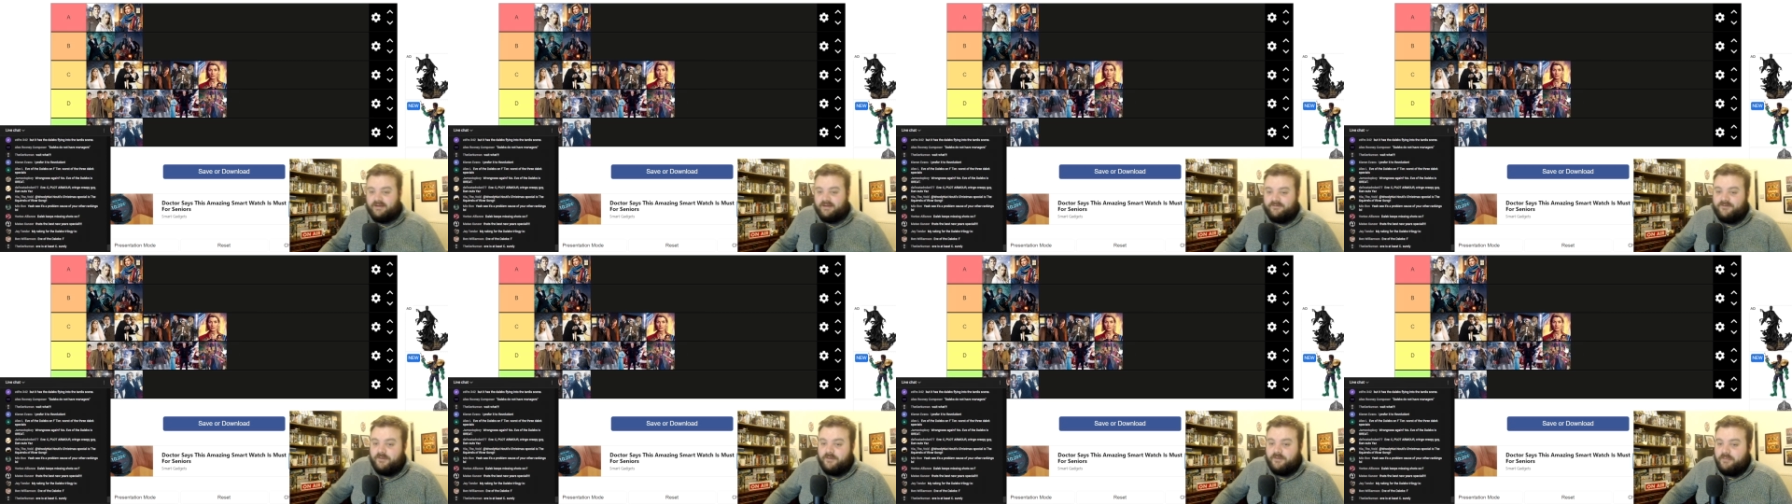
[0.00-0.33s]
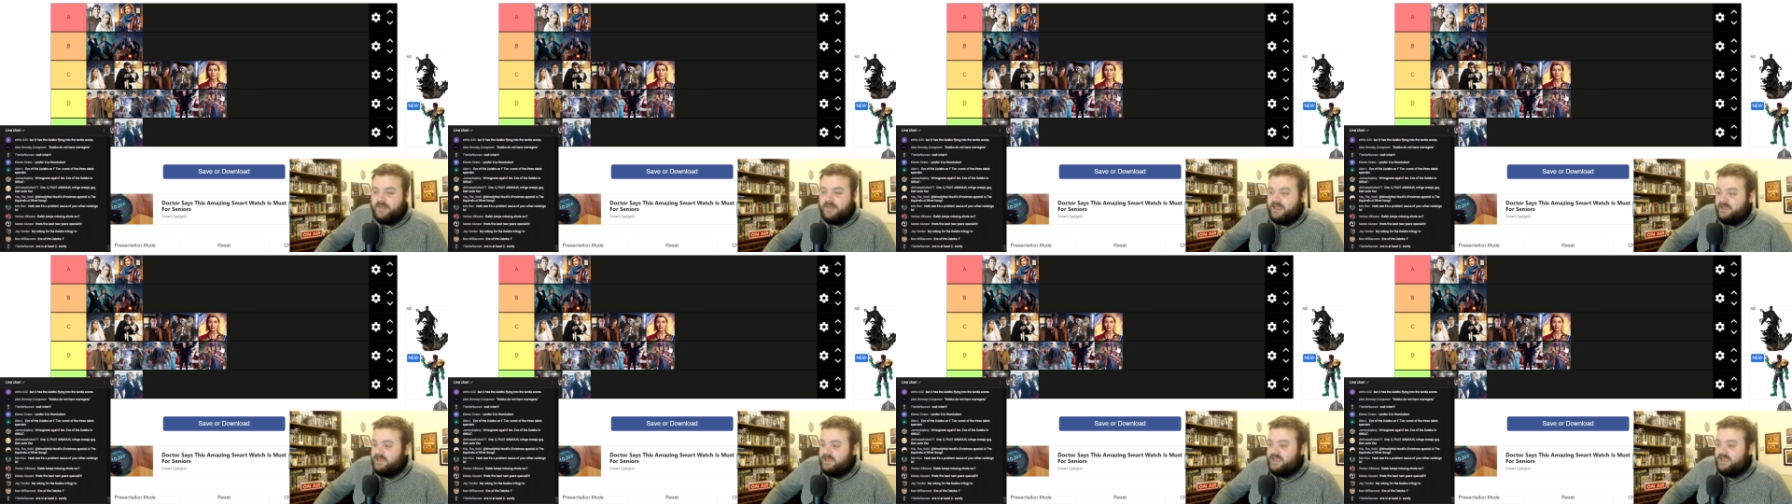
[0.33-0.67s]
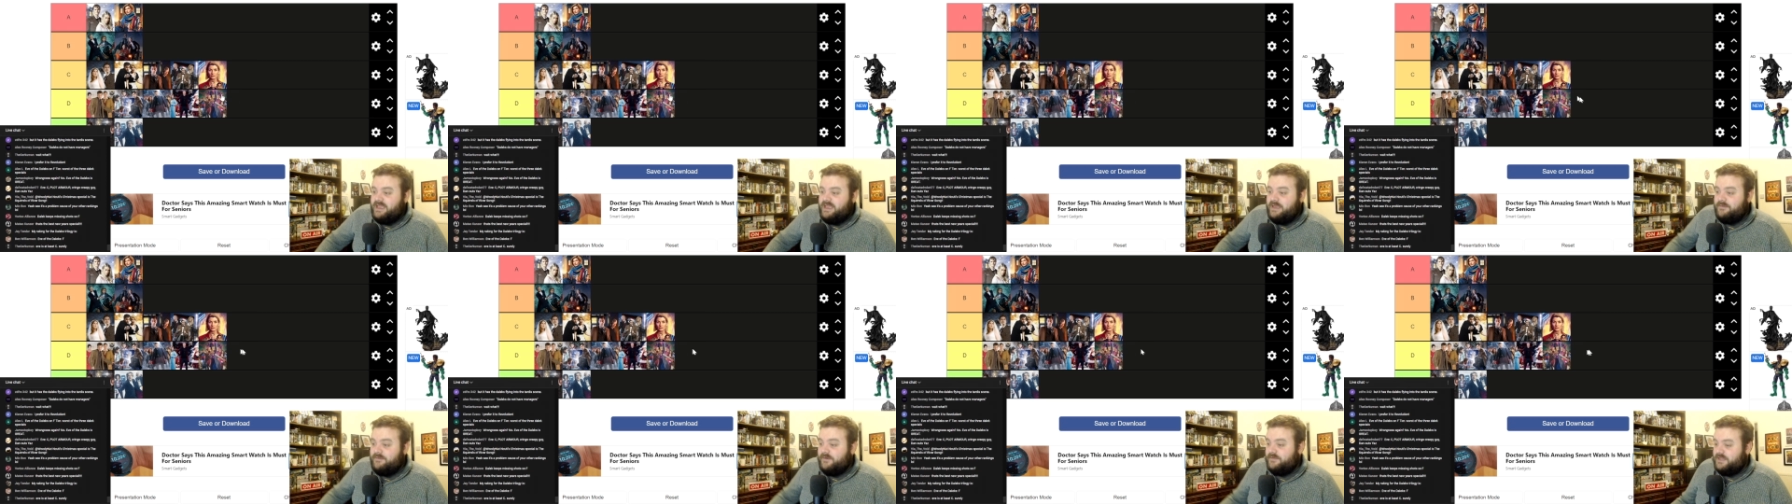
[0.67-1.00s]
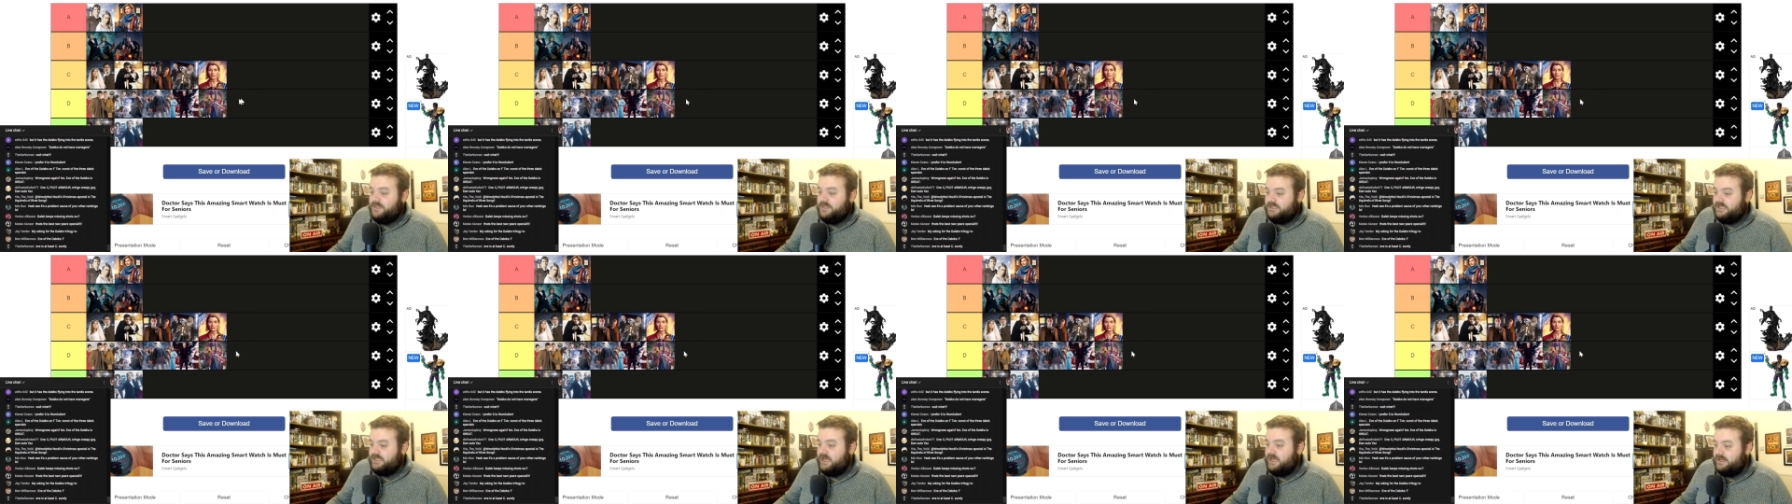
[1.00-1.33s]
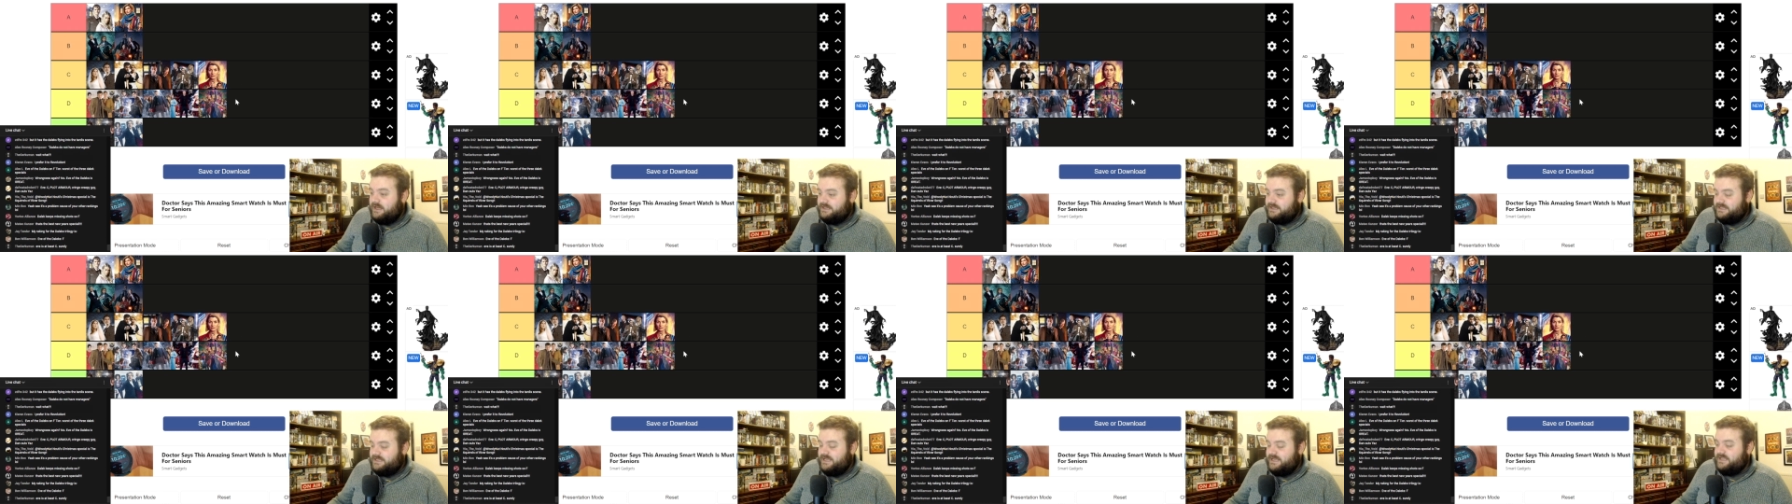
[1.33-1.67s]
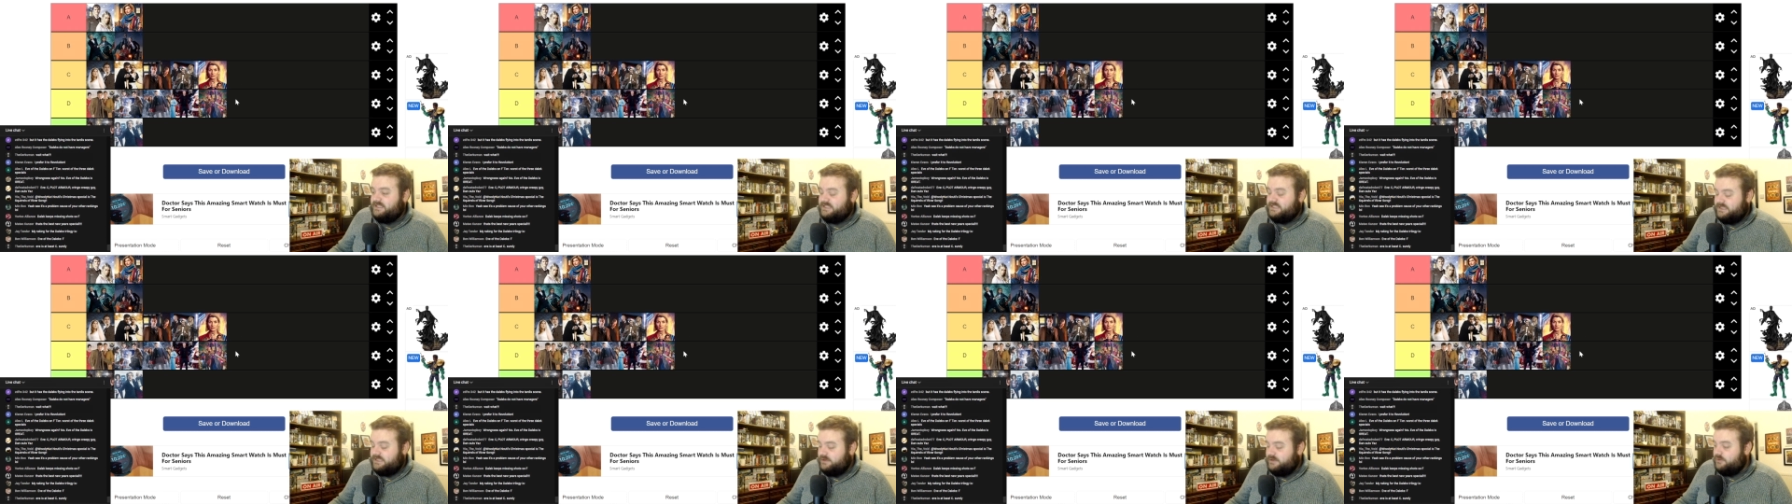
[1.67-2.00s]
for me, Eve of the Daleks
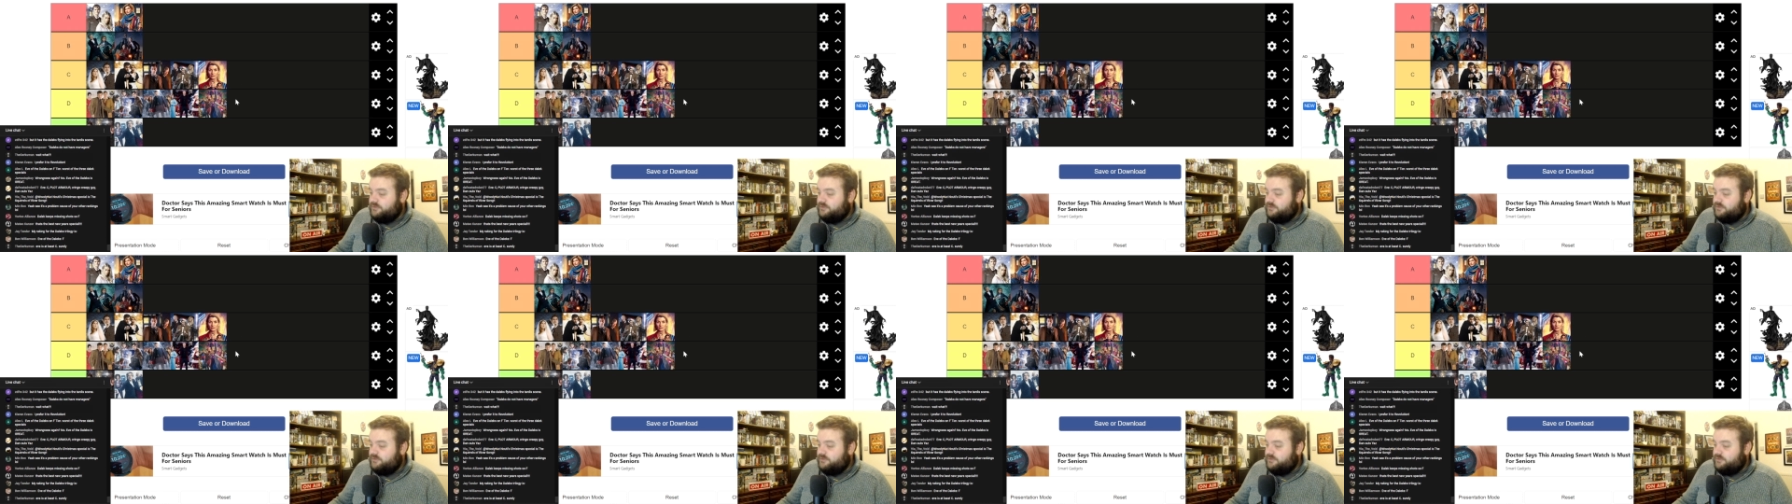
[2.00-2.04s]
is